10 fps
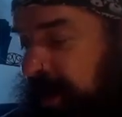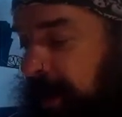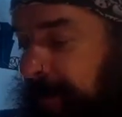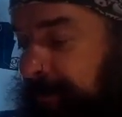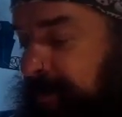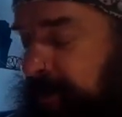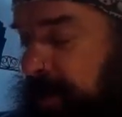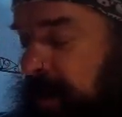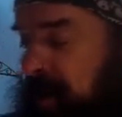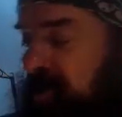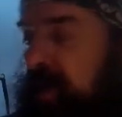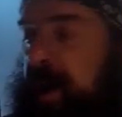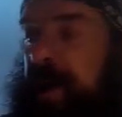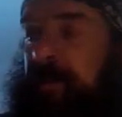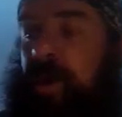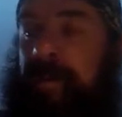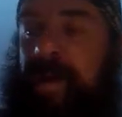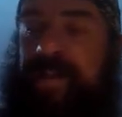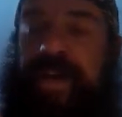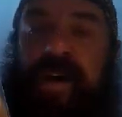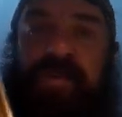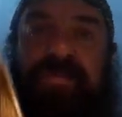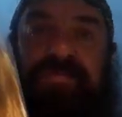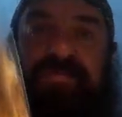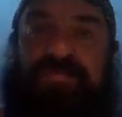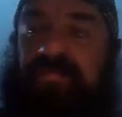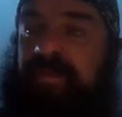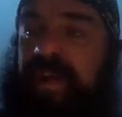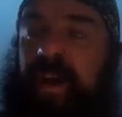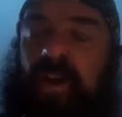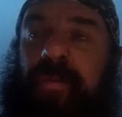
I bought a bucktail, a whole